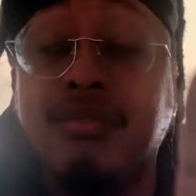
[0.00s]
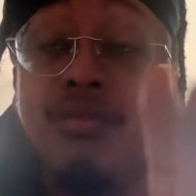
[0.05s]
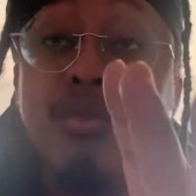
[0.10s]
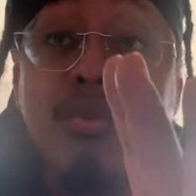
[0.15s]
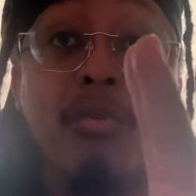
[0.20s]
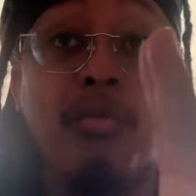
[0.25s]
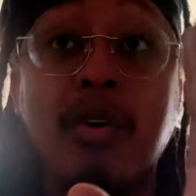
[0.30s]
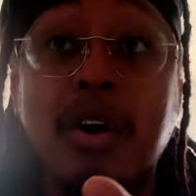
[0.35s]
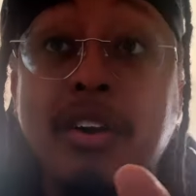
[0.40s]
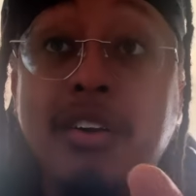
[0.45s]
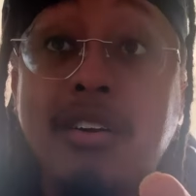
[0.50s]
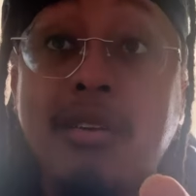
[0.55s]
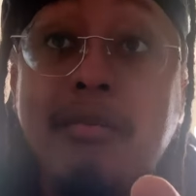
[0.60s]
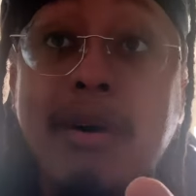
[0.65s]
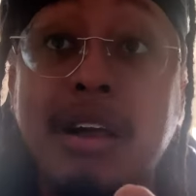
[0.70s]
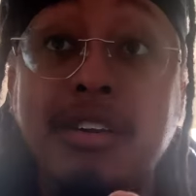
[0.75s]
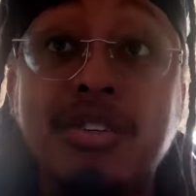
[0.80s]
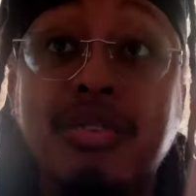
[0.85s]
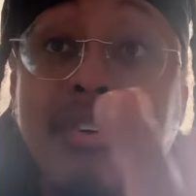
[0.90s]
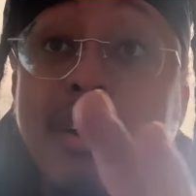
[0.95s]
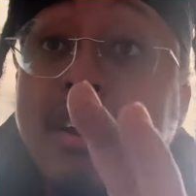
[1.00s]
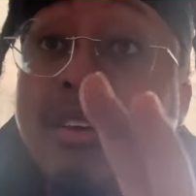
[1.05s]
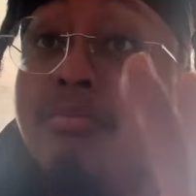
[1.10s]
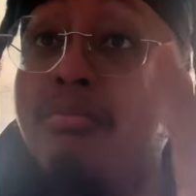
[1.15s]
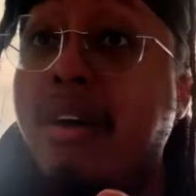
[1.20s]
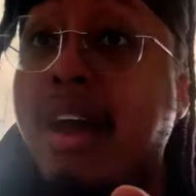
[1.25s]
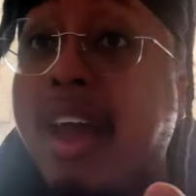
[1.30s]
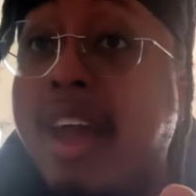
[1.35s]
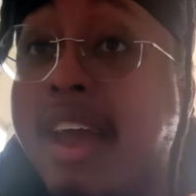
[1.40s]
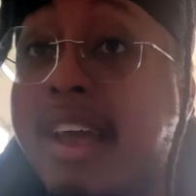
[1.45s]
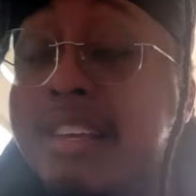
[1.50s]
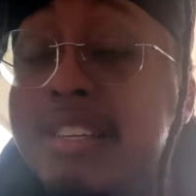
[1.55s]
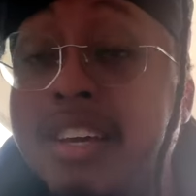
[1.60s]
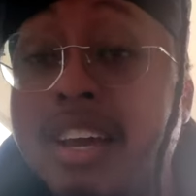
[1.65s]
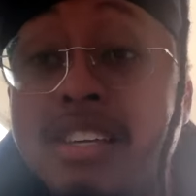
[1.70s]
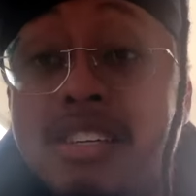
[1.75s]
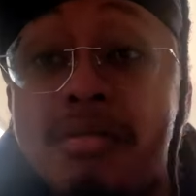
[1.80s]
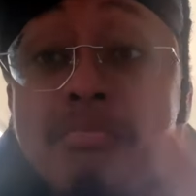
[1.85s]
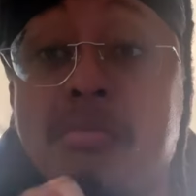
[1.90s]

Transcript: If you were wondering about Drake May, J.J.